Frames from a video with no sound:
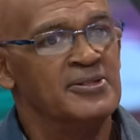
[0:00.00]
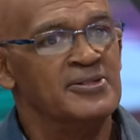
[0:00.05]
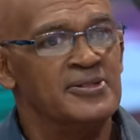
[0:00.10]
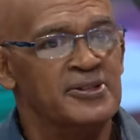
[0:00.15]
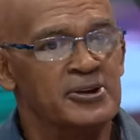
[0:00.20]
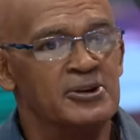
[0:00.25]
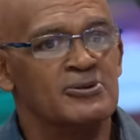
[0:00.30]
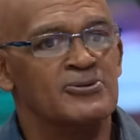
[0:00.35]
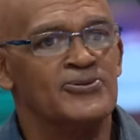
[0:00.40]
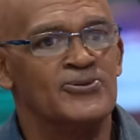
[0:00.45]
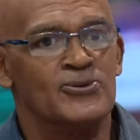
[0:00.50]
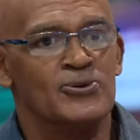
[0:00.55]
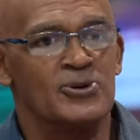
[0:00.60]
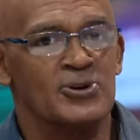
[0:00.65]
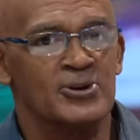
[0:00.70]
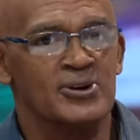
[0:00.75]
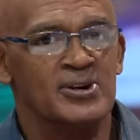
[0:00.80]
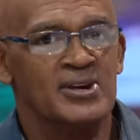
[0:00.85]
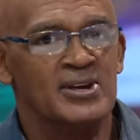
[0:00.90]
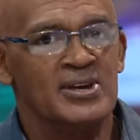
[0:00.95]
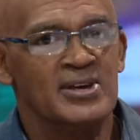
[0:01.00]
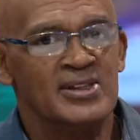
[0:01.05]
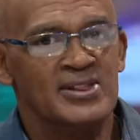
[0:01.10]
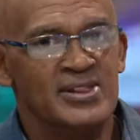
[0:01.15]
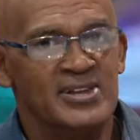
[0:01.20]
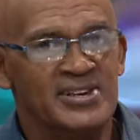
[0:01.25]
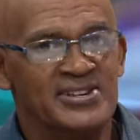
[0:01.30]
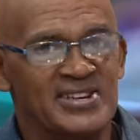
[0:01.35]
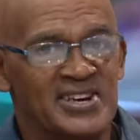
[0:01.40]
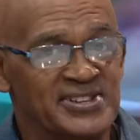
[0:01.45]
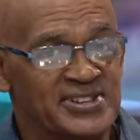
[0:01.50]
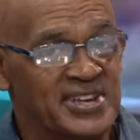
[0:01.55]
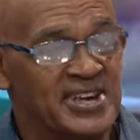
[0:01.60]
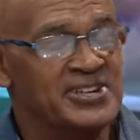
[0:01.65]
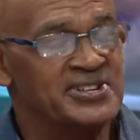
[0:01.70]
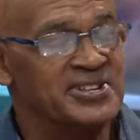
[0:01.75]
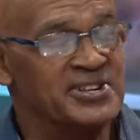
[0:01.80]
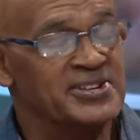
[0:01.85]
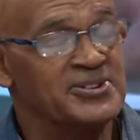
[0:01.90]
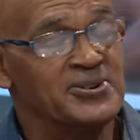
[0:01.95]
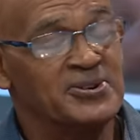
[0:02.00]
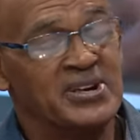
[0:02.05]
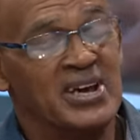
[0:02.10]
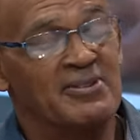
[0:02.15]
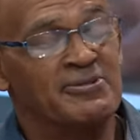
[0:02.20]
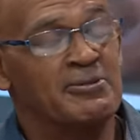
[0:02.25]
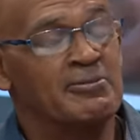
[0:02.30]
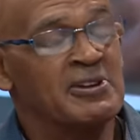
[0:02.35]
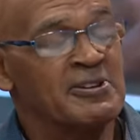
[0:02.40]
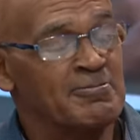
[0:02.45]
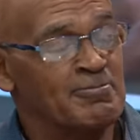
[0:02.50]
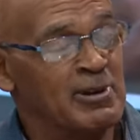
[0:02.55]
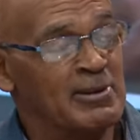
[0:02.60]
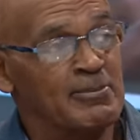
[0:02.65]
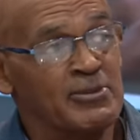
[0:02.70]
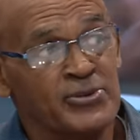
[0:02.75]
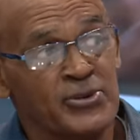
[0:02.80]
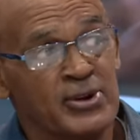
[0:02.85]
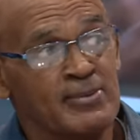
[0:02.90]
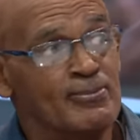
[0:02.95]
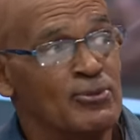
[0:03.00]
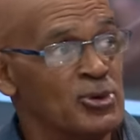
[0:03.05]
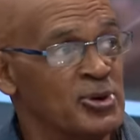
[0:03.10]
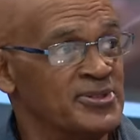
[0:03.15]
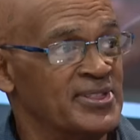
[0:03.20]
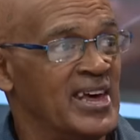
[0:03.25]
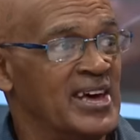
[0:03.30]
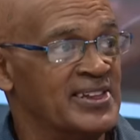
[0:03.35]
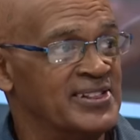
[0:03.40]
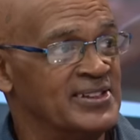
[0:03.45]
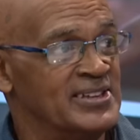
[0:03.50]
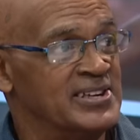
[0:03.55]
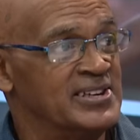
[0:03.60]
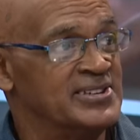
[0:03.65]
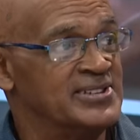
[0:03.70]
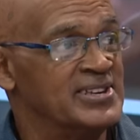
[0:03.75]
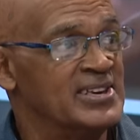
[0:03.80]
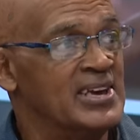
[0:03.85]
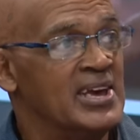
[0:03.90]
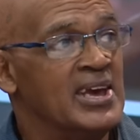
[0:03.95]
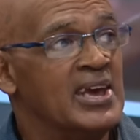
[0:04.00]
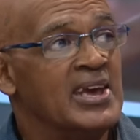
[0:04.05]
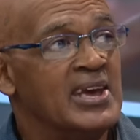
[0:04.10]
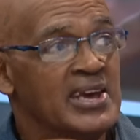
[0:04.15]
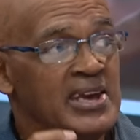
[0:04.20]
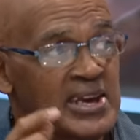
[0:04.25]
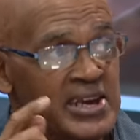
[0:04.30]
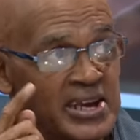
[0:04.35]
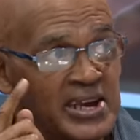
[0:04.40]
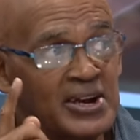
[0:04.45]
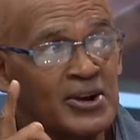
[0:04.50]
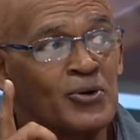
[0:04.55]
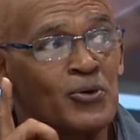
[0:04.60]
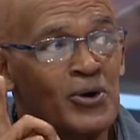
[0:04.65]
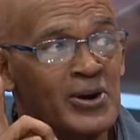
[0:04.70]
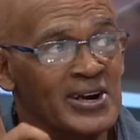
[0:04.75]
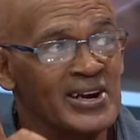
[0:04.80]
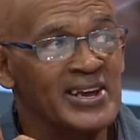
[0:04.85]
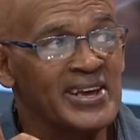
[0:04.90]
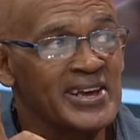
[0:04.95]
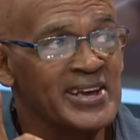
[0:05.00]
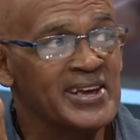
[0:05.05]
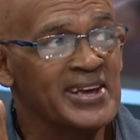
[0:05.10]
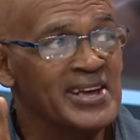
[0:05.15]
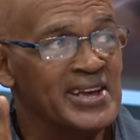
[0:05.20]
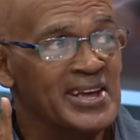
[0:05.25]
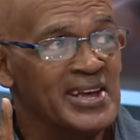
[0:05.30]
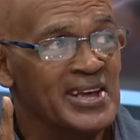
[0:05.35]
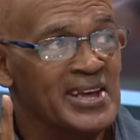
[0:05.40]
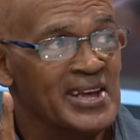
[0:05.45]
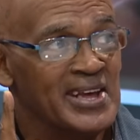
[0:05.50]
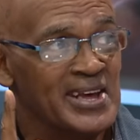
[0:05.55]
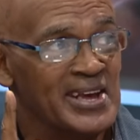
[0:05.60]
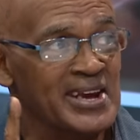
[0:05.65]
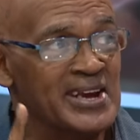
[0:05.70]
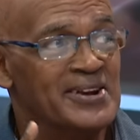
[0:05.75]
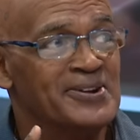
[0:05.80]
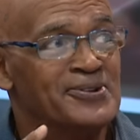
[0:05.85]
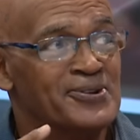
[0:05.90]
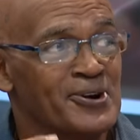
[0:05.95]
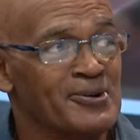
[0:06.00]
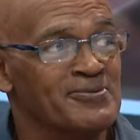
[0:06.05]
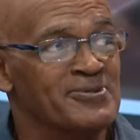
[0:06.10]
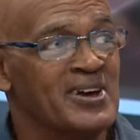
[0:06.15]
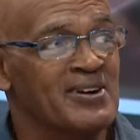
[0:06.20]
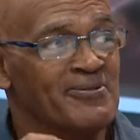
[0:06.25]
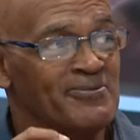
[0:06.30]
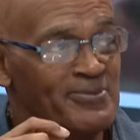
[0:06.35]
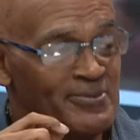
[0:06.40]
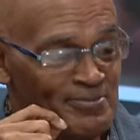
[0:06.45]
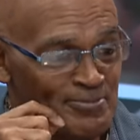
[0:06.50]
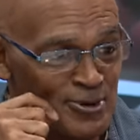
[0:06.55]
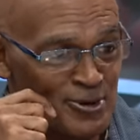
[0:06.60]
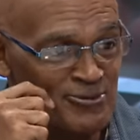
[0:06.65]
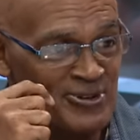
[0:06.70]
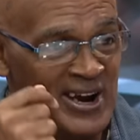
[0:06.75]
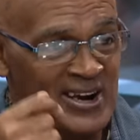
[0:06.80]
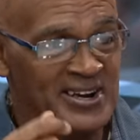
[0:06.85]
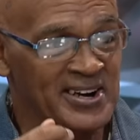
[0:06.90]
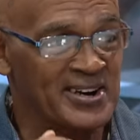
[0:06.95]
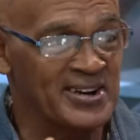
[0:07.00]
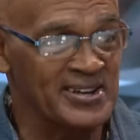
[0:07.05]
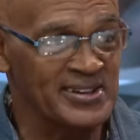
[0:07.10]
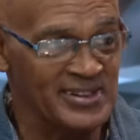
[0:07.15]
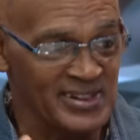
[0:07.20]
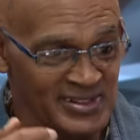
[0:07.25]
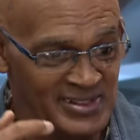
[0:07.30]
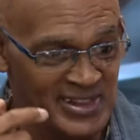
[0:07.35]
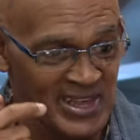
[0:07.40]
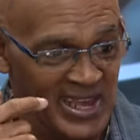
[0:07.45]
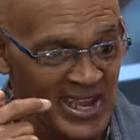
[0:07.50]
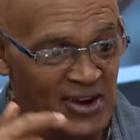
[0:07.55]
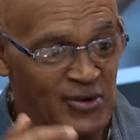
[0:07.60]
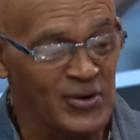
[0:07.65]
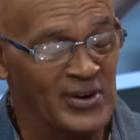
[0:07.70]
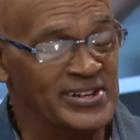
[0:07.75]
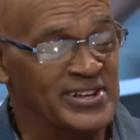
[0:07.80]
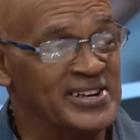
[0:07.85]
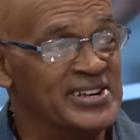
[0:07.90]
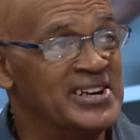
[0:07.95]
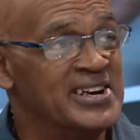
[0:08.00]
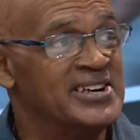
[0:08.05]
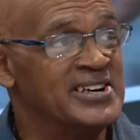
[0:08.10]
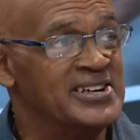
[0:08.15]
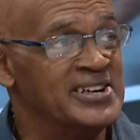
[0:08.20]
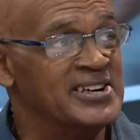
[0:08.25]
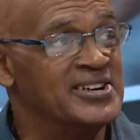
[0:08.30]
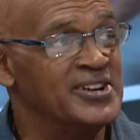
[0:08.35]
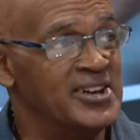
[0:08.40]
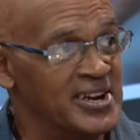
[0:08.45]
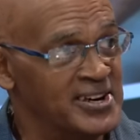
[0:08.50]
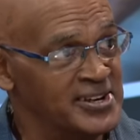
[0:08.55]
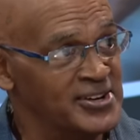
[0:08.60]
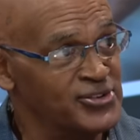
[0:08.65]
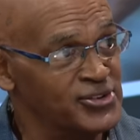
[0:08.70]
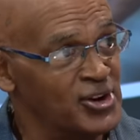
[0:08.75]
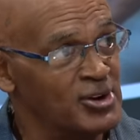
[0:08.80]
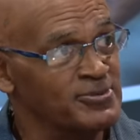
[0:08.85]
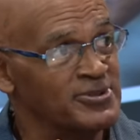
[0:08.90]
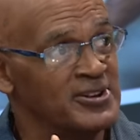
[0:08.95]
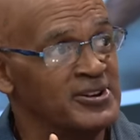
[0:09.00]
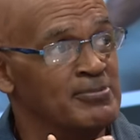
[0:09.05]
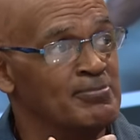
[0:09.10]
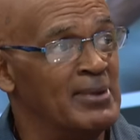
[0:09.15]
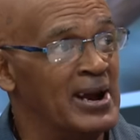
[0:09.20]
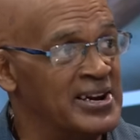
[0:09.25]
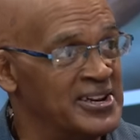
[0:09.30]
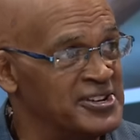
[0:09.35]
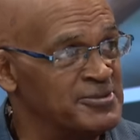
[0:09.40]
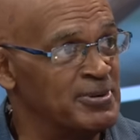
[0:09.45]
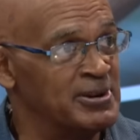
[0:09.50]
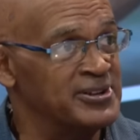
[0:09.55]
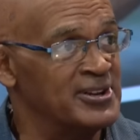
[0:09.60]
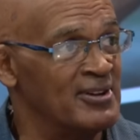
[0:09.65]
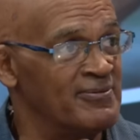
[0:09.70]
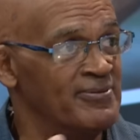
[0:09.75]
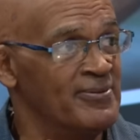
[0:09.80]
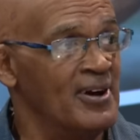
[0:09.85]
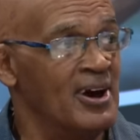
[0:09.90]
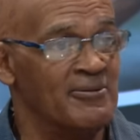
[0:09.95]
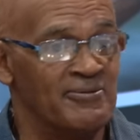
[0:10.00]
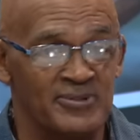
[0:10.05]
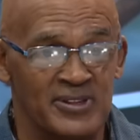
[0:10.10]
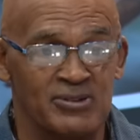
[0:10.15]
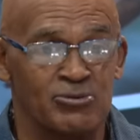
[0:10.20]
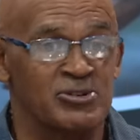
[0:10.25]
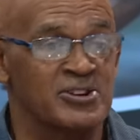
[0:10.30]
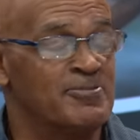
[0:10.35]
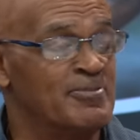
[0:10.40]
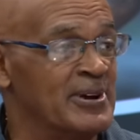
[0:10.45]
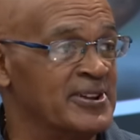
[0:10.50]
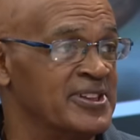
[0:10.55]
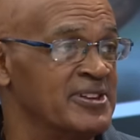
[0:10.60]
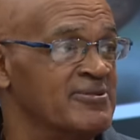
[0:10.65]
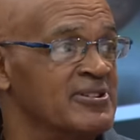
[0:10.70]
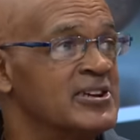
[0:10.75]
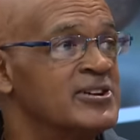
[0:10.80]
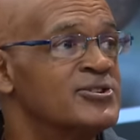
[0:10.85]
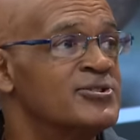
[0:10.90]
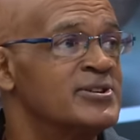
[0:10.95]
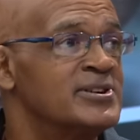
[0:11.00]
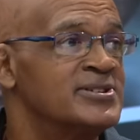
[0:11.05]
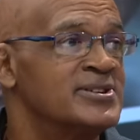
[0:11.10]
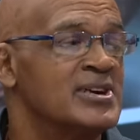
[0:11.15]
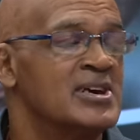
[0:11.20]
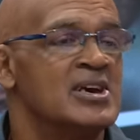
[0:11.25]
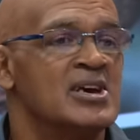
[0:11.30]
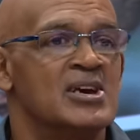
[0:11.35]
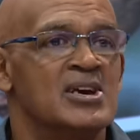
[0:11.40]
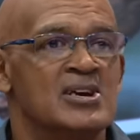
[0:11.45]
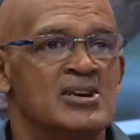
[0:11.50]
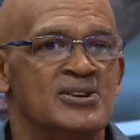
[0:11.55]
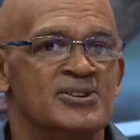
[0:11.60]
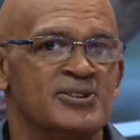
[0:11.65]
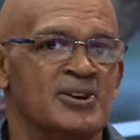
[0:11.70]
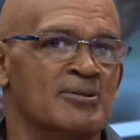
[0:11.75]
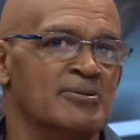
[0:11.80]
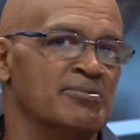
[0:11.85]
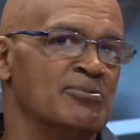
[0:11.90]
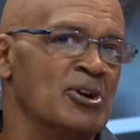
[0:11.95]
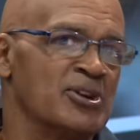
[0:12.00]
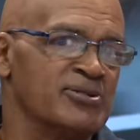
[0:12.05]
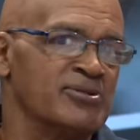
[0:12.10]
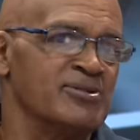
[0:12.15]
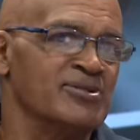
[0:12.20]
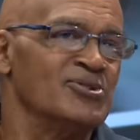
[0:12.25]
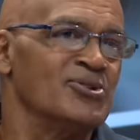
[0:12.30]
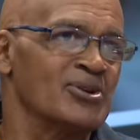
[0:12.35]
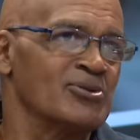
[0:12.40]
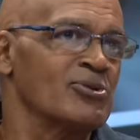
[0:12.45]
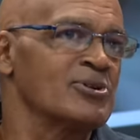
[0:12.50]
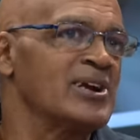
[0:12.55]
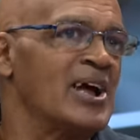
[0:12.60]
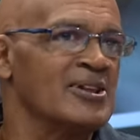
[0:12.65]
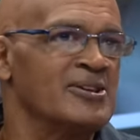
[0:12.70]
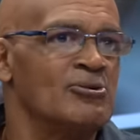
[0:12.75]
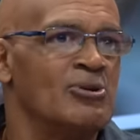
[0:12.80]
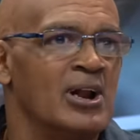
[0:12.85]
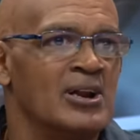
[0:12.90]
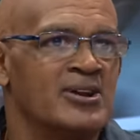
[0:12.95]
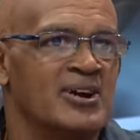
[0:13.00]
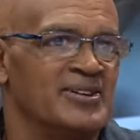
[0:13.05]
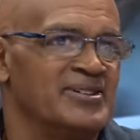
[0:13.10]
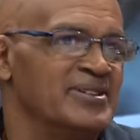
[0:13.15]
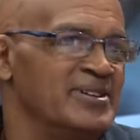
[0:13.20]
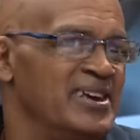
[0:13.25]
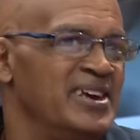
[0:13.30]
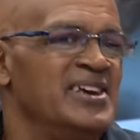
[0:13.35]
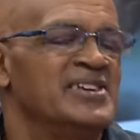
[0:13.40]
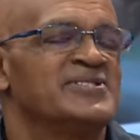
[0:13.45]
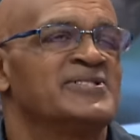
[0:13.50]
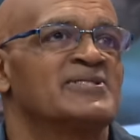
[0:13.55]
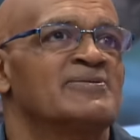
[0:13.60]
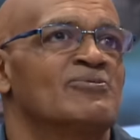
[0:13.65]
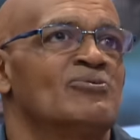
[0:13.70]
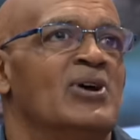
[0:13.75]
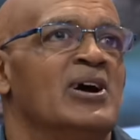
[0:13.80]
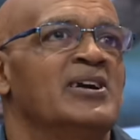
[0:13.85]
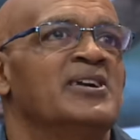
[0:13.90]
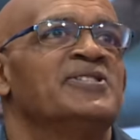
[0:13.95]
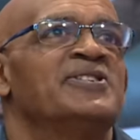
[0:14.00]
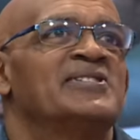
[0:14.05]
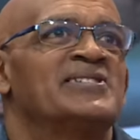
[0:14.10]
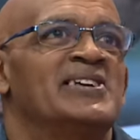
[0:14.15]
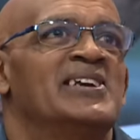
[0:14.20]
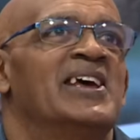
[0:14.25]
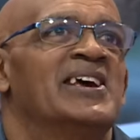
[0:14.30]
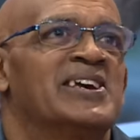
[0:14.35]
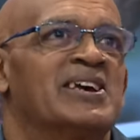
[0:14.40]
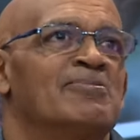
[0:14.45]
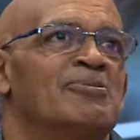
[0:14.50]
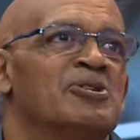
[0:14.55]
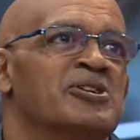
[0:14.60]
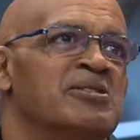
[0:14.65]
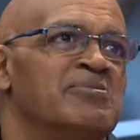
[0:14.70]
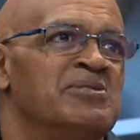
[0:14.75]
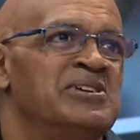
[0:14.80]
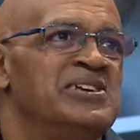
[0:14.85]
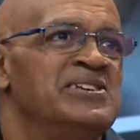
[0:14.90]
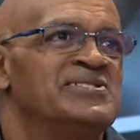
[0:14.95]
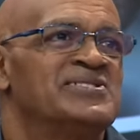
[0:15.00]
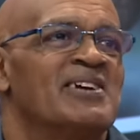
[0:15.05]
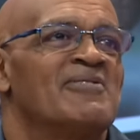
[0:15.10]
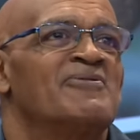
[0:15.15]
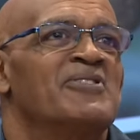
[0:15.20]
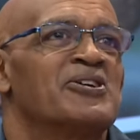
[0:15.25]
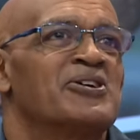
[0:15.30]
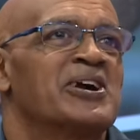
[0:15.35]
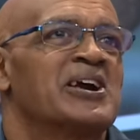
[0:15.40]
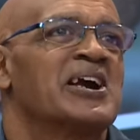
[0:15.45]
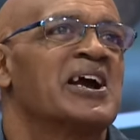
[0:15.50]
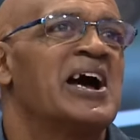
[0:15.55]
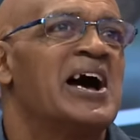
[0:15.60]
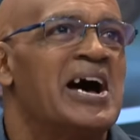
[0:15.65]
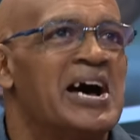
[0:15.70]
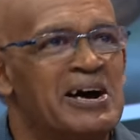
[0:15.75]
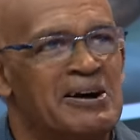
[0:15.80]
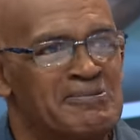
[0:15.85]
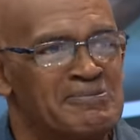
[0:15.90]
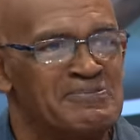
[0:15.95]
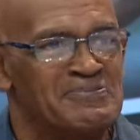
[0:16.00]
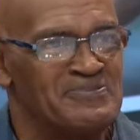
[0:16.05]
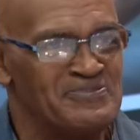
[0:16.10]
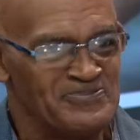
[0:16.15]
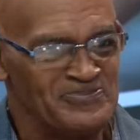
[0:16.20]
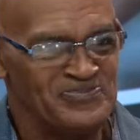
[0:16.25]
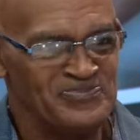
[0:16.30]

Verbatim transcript: Therefore, his attention is going to have to be split between both athletes equally in terms of providing the equity needed in, in terms of the management of, of the respective injuries. Yeah. So, but knowing Ronaldo Walcott, he's, one of the things I like about him, he's a very calm,